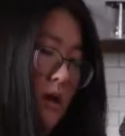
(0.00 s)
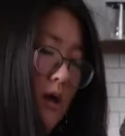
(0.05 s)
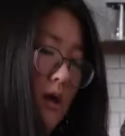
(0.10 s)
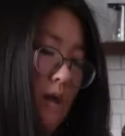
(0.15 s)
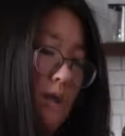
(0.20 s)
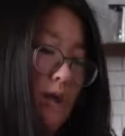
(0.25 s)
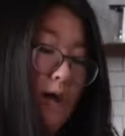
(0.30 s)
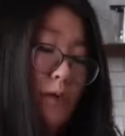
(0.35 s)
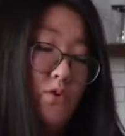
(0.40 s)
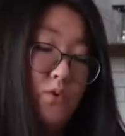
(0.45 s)

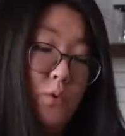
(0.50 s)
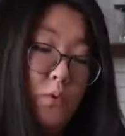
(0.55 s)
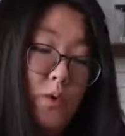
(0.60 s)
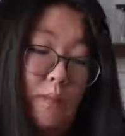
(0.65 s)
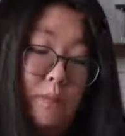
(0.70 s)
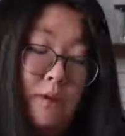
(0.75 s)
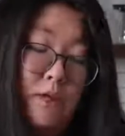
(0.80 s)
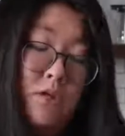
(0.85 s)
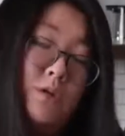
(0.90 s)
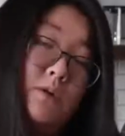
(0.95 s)
And then, so what
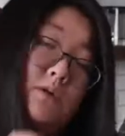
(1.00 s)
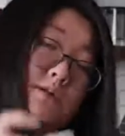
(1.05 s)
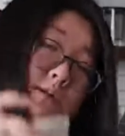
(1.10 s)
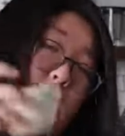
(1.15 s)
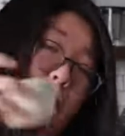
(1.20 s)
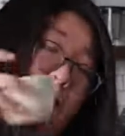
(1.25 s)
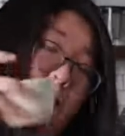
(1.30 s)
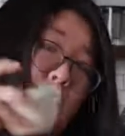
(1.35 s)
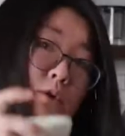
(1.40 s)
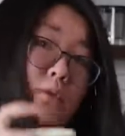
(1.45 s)
I'm going to do is
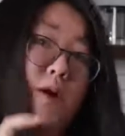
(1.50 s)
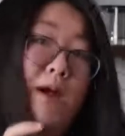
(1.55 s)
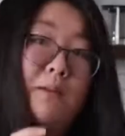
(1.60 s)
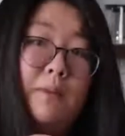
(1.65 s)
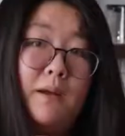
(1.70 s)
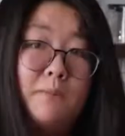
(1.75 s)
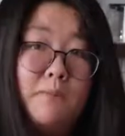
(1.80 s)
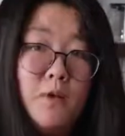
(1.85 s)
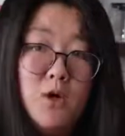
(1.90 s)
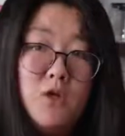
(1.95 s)
that I'm going to grind
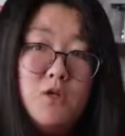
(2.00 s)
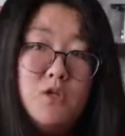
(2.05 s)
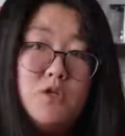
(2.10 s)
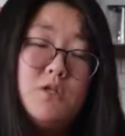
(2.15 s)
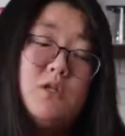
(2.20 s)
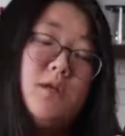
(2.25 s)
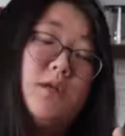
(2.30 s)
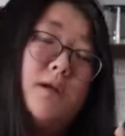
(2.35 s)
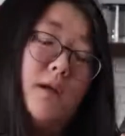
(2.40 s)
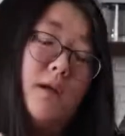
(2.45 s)
my
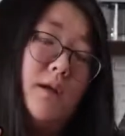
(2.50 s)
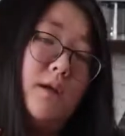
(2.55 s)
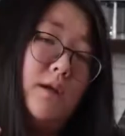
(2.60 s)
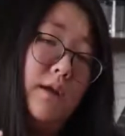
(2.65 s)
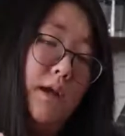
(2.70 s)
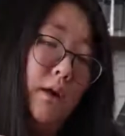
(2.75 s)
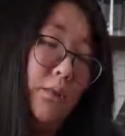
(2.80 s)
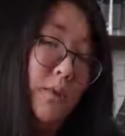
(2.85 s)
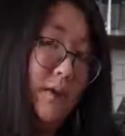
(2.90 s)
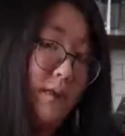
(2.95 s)
purge,
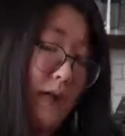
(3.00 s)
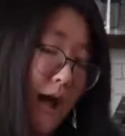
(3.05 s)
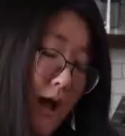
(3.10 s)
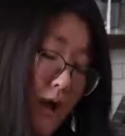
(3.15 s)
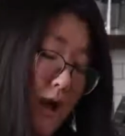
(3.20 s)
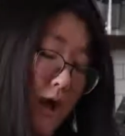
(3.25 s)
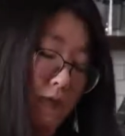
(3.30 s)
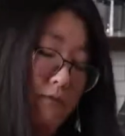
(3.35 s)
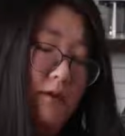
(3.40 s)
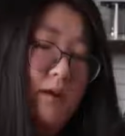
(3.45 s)
get rid of that
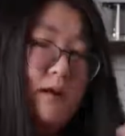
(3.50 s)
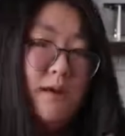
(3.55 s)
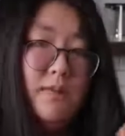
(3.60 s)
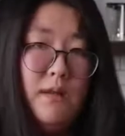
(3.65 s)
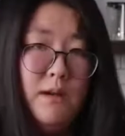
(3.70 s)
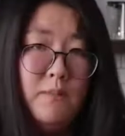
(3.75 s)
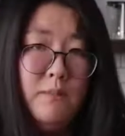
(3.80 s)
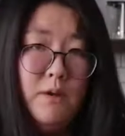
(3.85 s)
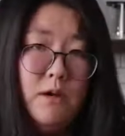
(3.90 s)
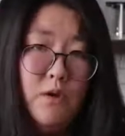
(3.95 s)
coffee, and
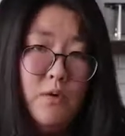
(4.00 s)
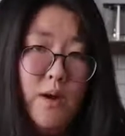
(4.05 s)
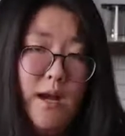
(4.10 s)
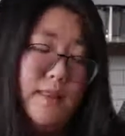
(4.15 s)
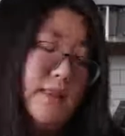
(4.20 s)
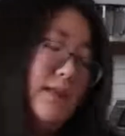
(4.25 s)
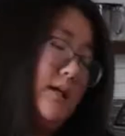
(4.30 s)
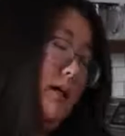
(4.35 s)
then I'm gonna grind